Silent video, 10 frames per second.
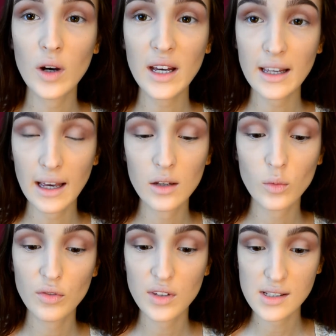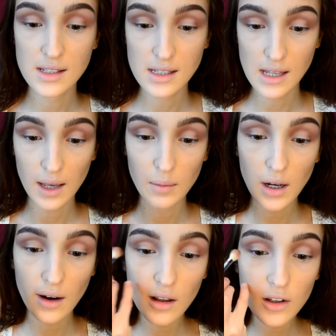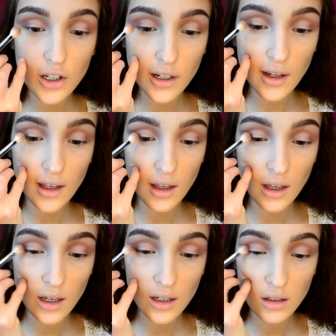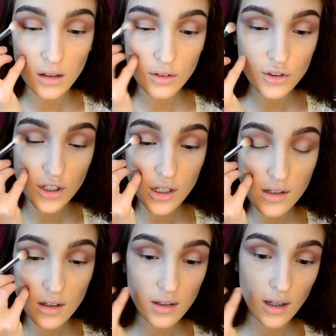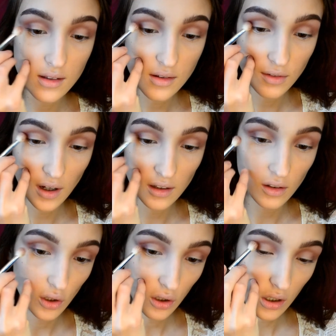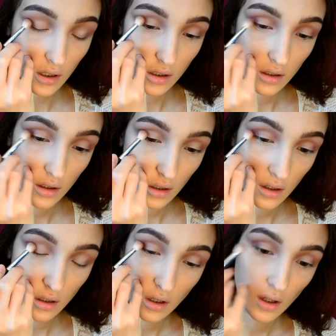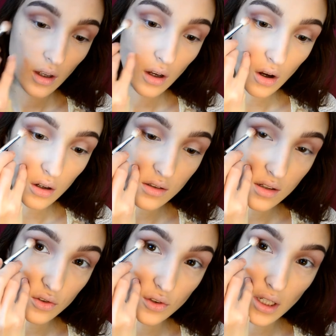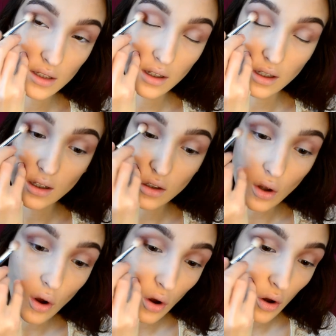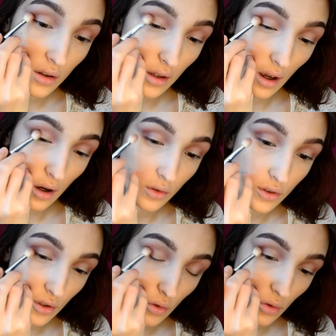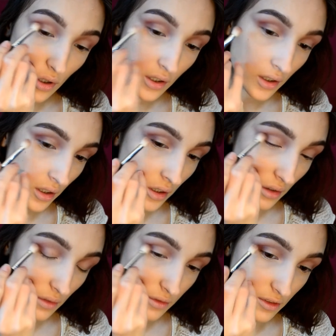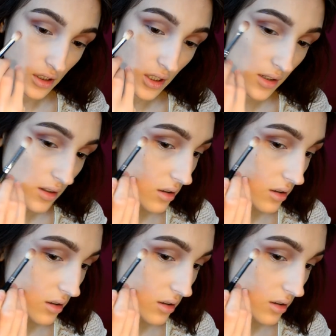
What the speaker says: again with the same color and just intensify the look, concentrating it on the outer corner first.